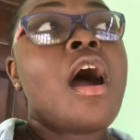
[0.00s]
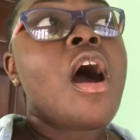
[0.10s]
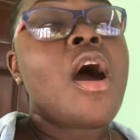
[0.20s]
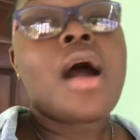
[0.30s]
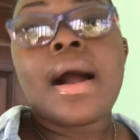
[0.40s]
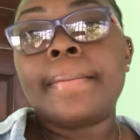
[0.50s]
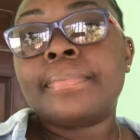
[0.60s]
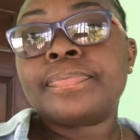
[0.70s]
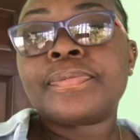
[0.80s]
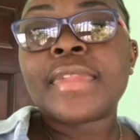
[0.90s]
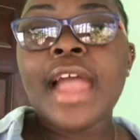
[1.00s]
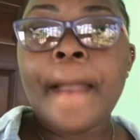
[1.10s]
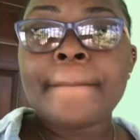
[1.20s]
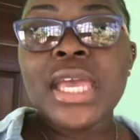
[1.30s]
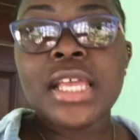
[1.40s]
Oh,
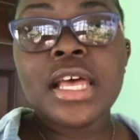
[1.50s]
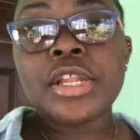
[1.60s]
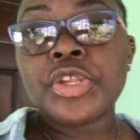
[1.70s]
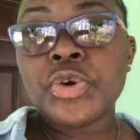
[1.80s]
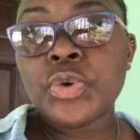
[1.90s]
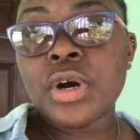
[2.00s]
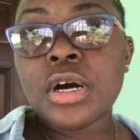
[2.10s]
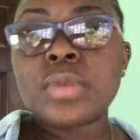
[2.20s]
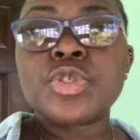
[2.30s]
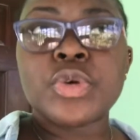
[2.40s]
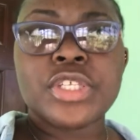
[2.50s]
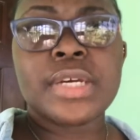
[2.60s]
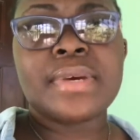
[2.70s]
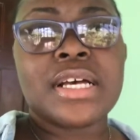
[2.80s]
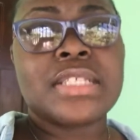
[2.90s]
I made a new
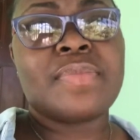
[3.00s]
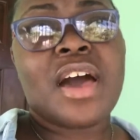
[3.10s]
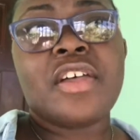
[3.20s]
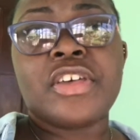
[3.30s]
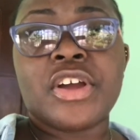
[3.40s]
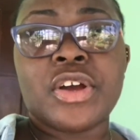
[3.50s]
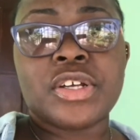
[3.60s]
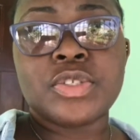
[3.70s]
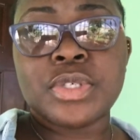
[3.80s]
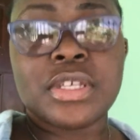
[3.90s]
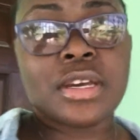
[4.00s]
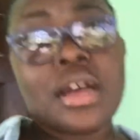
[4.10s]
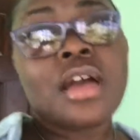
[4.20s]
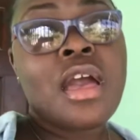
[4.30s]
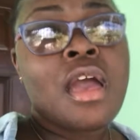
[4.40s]
Twitter because my other
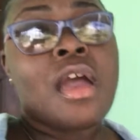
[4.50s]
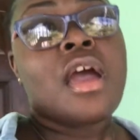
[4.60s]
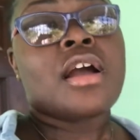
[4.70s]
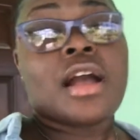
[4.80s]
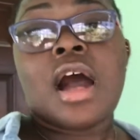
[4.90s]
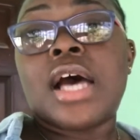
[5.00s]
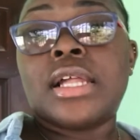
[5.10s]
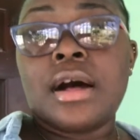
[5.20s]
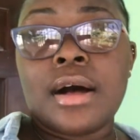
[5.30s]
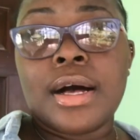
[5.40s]
Twitter got